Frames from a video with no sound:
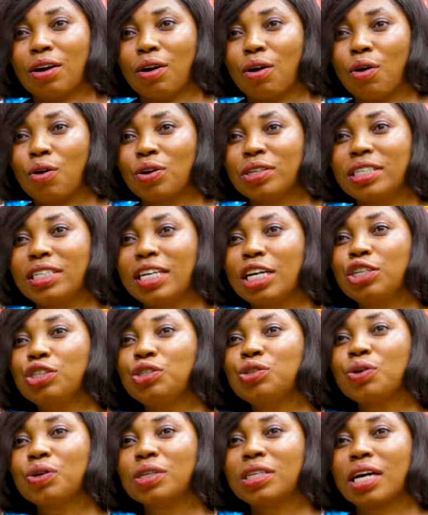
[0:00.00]
or they
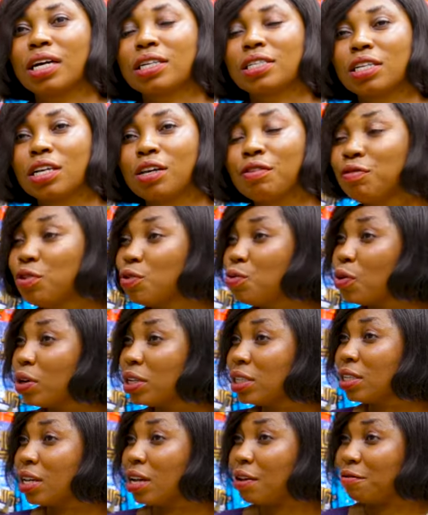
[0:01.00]
know that if you
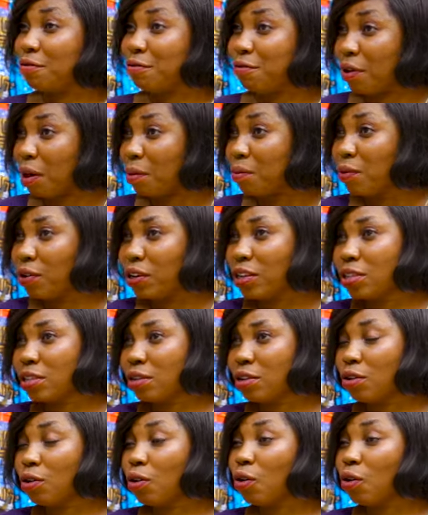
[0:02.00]
want fabrics,